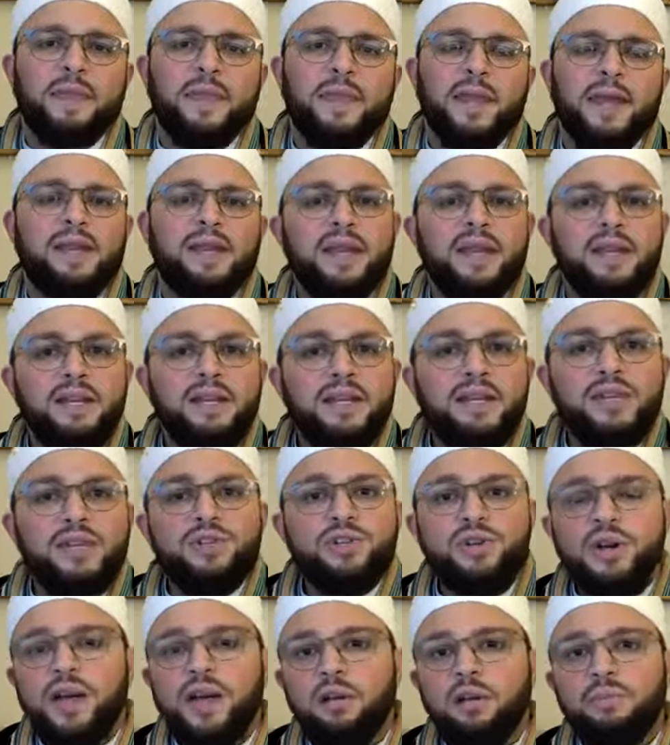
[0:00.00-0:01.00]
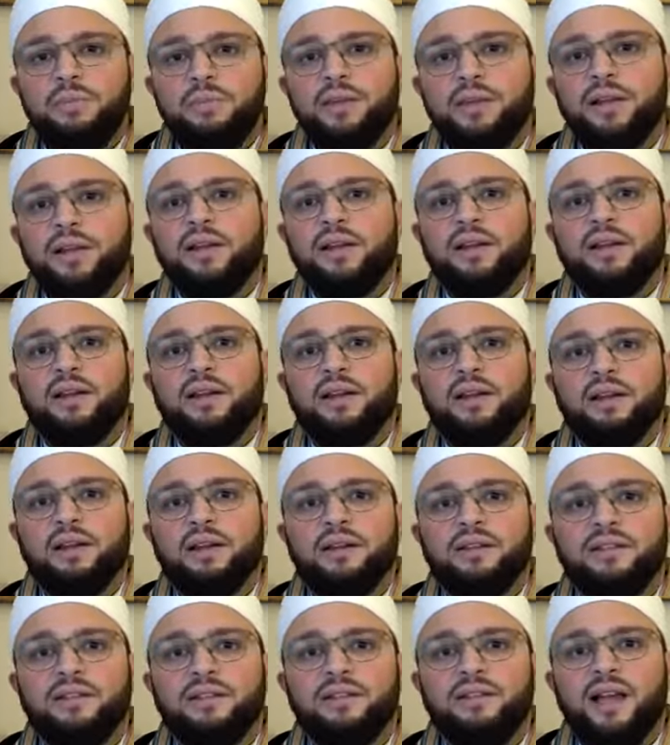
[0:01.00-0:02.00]
And I need your help, Ya Allah.
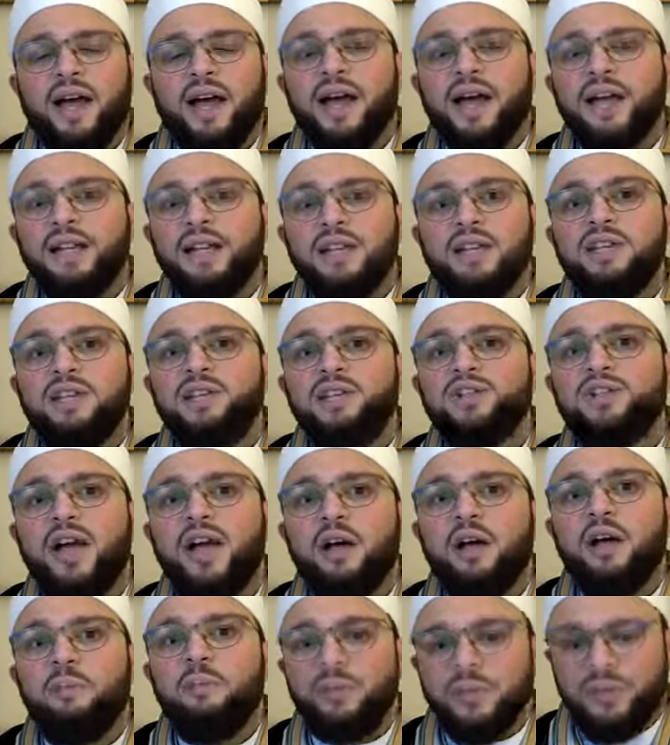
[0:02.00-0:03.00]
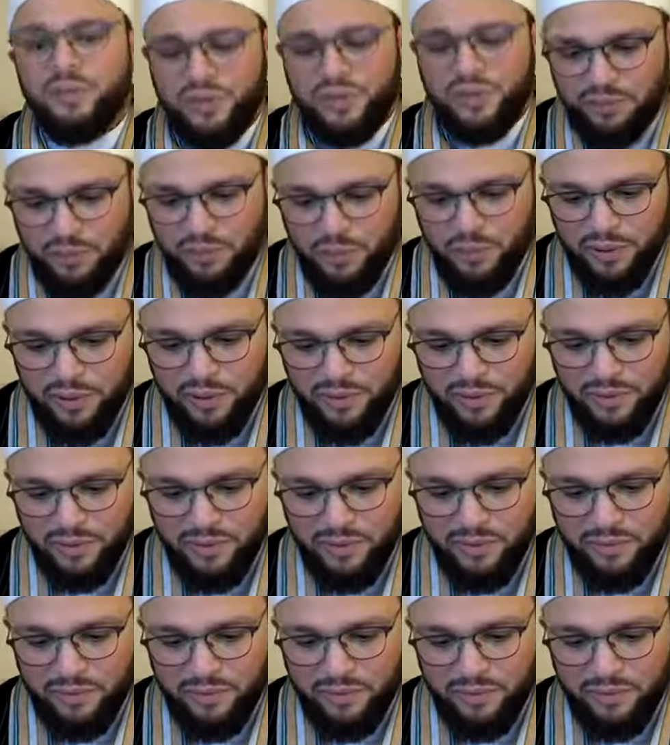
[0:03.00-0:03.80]
I need your help and support.